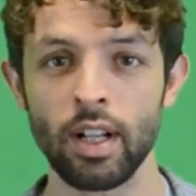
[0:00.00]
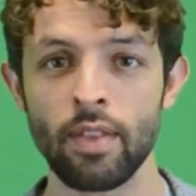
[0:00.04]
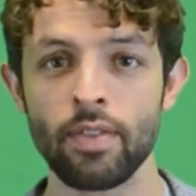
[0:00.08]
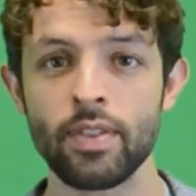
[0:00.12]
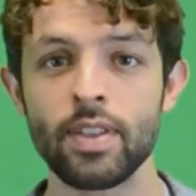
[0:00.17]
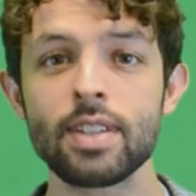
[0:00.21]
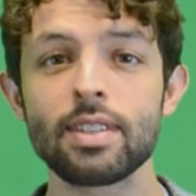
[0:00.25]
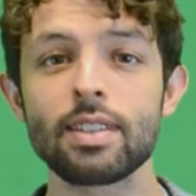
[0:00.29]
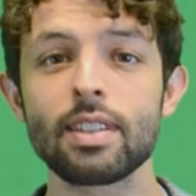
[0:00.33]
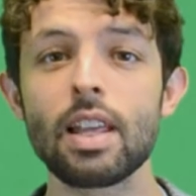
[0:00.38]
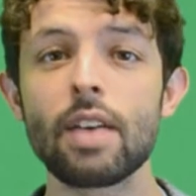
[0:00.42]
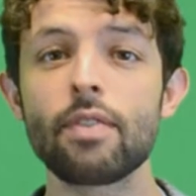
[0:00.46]

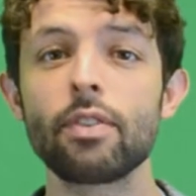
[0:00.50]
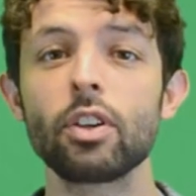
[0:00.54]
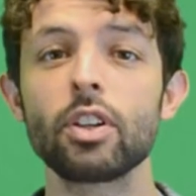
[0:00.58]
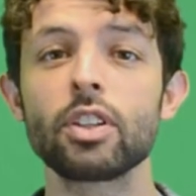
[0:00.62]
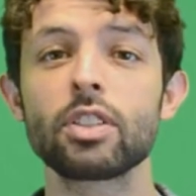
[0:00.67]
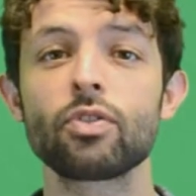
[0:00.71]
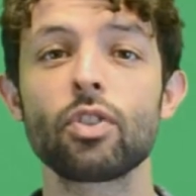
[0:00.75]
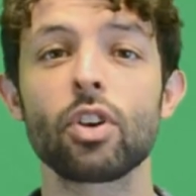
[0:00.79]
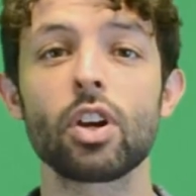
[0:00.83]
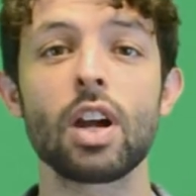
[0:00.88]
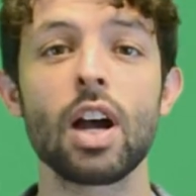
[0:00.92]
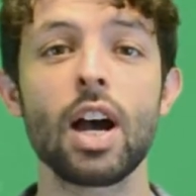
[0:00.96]
This level
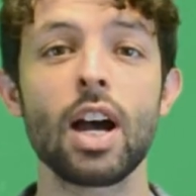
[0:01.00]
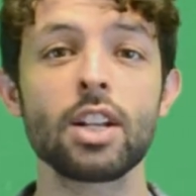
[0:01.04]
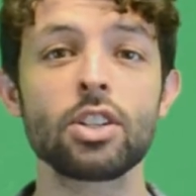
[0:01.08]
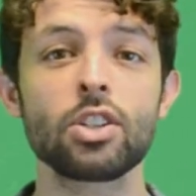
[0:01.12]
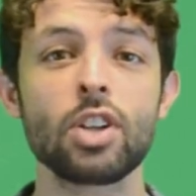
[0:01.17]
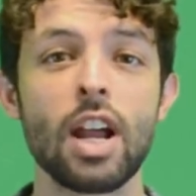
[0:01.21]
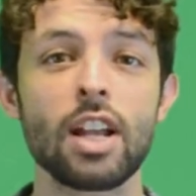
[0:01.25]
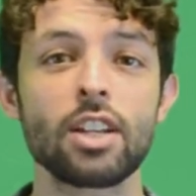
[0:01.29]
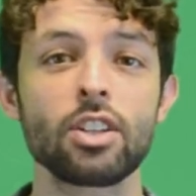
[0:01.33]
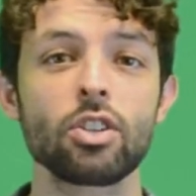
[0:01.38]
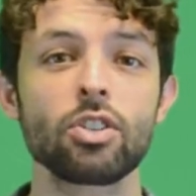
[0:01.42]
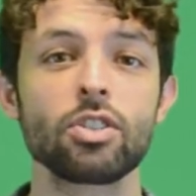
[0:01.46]
is for
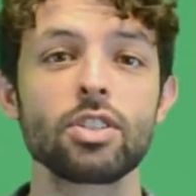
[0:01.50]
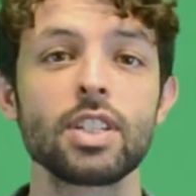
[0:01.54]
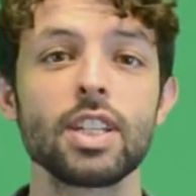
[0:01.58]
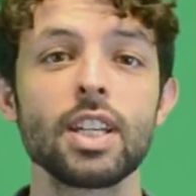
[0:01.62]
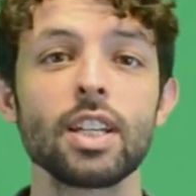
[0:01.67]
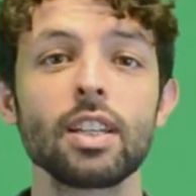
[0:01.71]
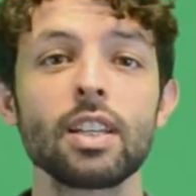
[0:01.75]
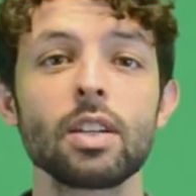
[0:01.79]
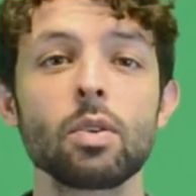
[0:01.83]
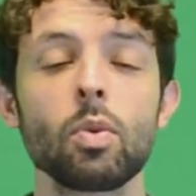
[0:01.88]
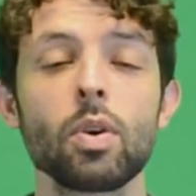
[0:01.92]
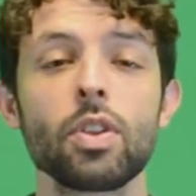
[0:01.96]
contractors
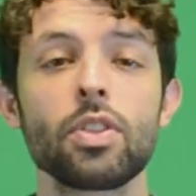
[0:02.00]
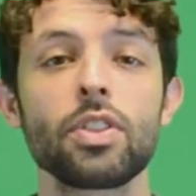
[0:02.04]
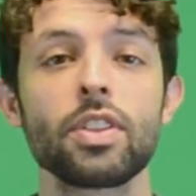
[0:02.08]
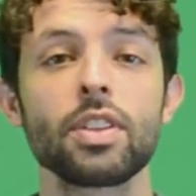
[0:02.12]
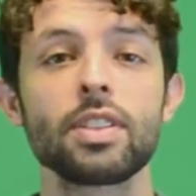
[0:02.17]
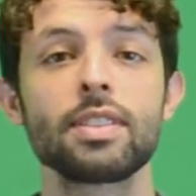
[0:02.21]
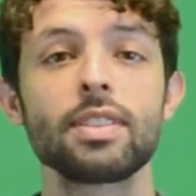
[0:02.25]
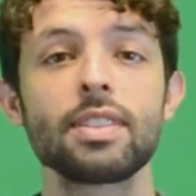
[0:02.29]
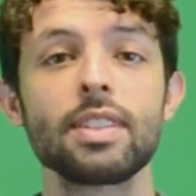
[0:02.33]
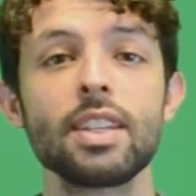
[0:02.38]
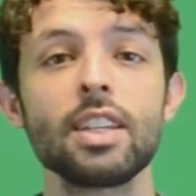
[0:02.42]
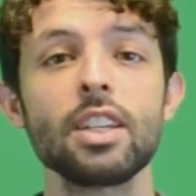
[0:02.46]
dealing with the
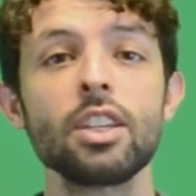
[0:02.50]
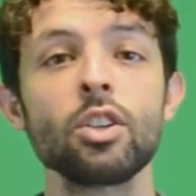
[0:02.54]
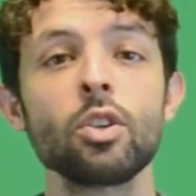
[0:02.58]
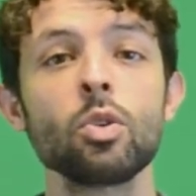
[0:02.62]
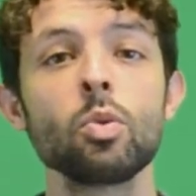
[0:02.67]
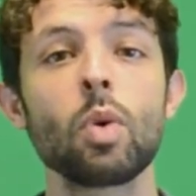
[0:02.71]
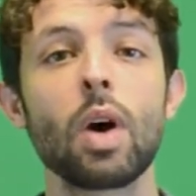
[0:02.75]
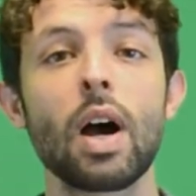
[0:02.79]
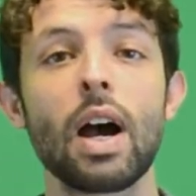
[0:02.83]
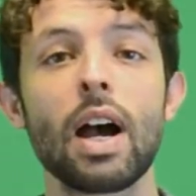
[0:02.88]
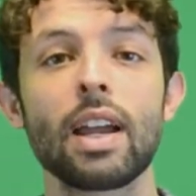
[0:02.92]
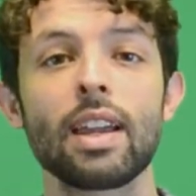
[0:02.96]

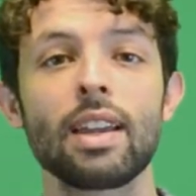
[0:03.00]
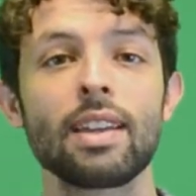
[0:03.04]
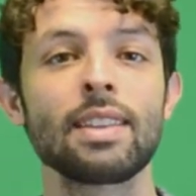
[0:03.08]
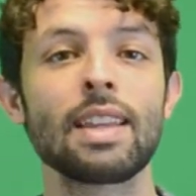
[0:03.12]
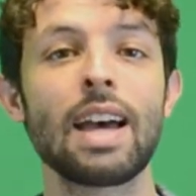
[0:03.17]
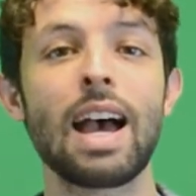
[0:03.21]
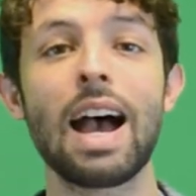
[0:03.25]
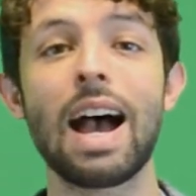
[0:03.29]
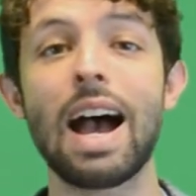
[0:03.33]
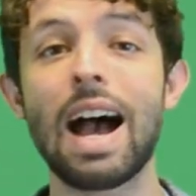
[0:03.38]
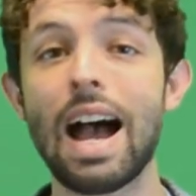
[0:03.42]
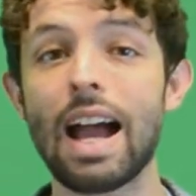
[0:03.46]
CUI in
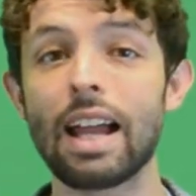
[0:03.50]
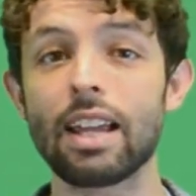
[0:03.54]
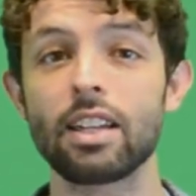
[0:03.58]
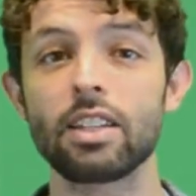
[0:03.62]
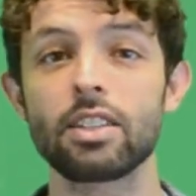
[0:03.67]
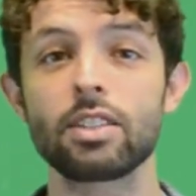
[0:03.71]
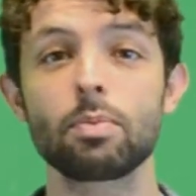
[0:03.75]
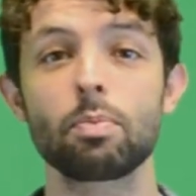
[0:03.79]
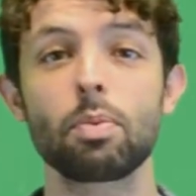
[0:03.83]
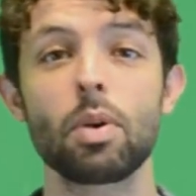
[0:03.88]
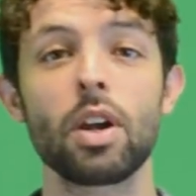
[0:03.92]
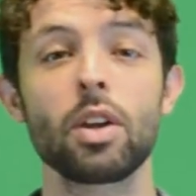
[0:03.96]
the
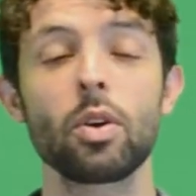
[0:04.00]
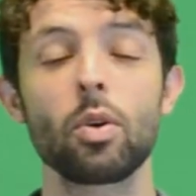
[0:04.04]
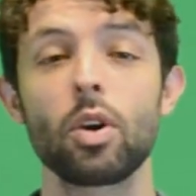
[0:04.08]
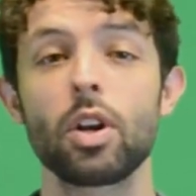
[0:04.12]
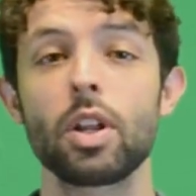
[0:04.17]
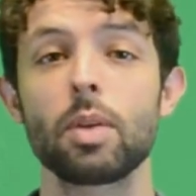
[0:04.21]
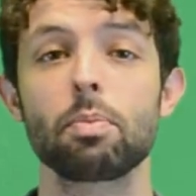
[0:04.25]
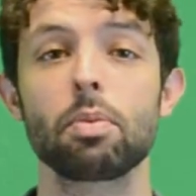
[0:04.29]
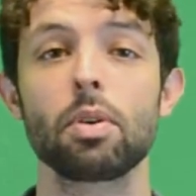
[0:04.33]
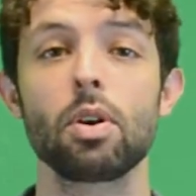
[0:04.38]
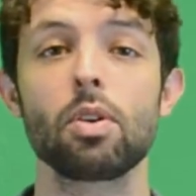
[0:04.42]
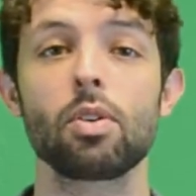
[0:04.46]
highest
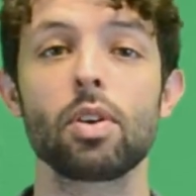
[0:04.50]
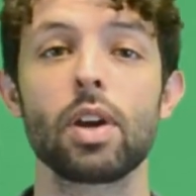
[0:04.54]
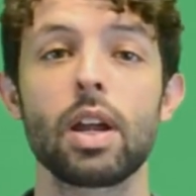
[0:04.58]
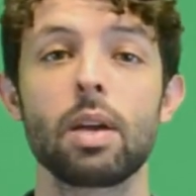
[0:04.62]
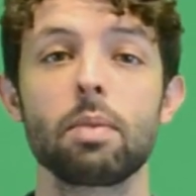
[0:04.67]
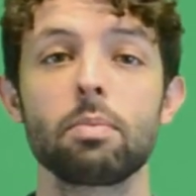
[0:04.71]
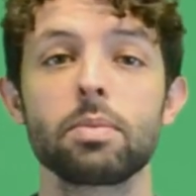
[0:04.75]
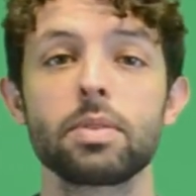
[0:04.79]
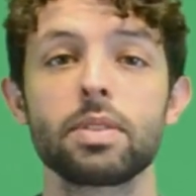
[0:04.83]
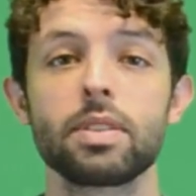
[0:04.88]
priority program.